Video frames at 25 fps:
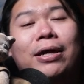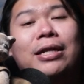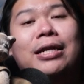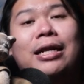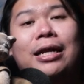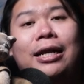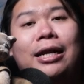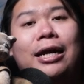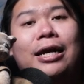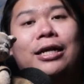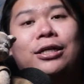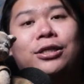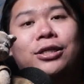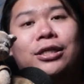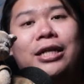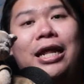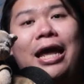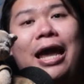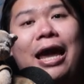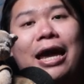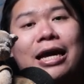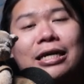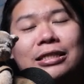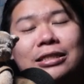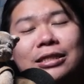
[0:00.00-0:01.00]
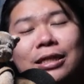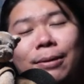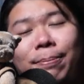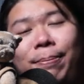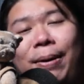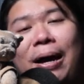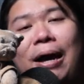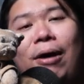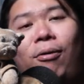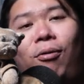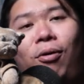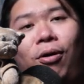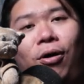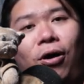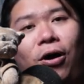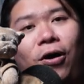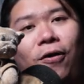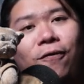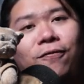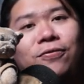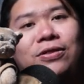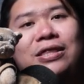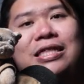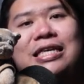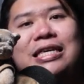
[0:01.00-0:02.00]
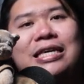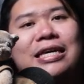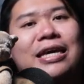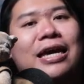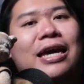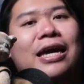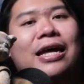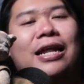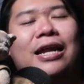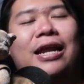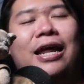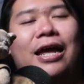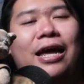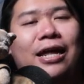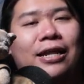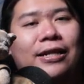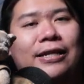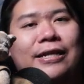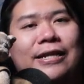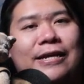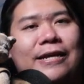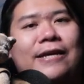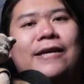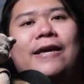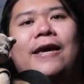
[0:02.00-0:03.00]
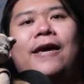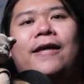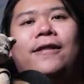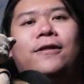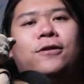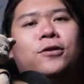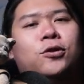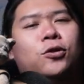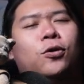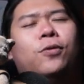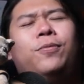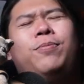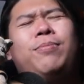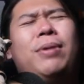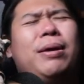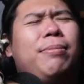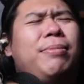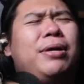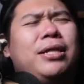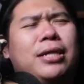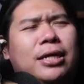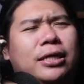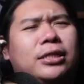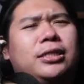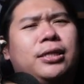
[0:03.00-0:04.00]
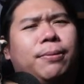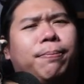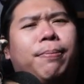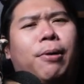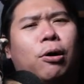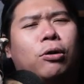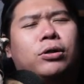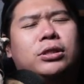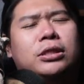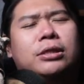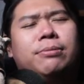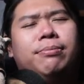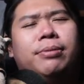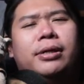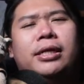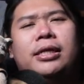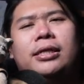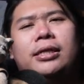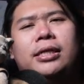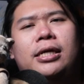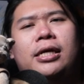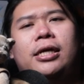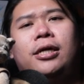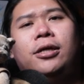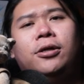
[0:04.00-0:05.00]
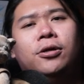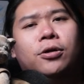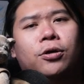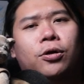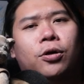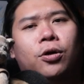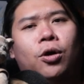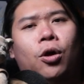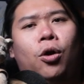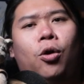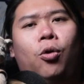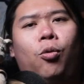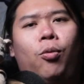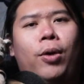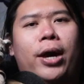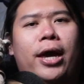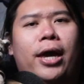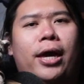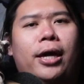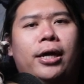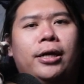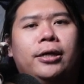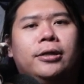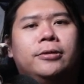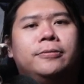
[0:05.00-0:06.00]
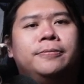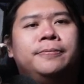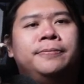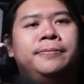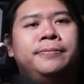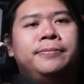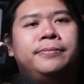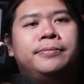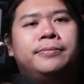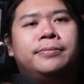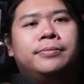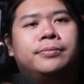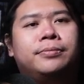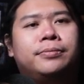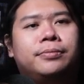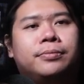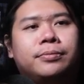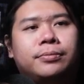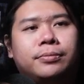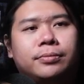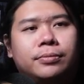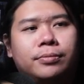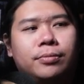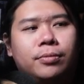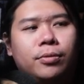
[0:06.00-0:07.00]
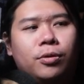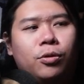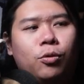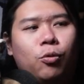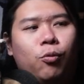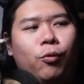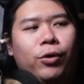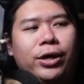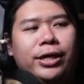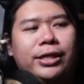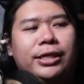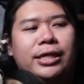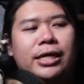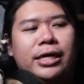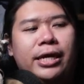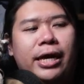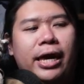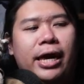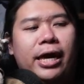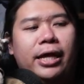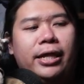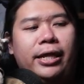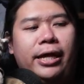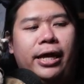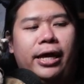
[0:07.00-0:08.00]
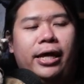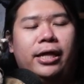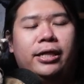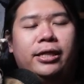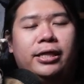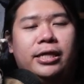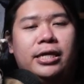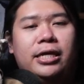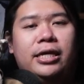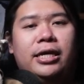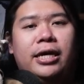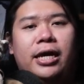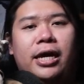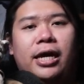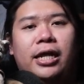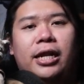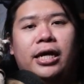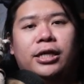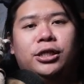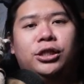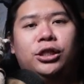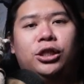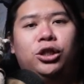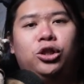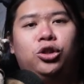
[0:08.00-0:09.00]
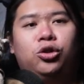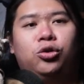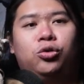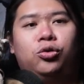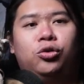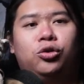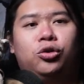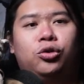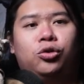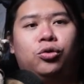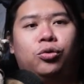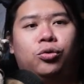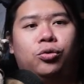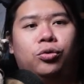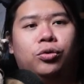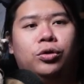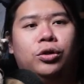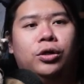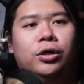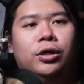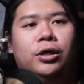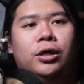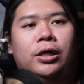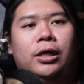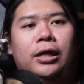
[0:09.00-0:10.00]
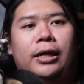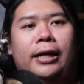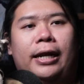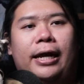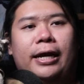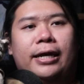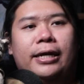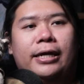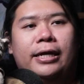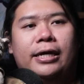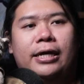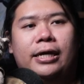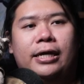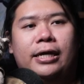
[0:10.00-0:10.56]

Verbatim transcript: Rider Legend has the power of Decade and D.N, so maybe there's a possibility where D.N and Decade actually choose to, like,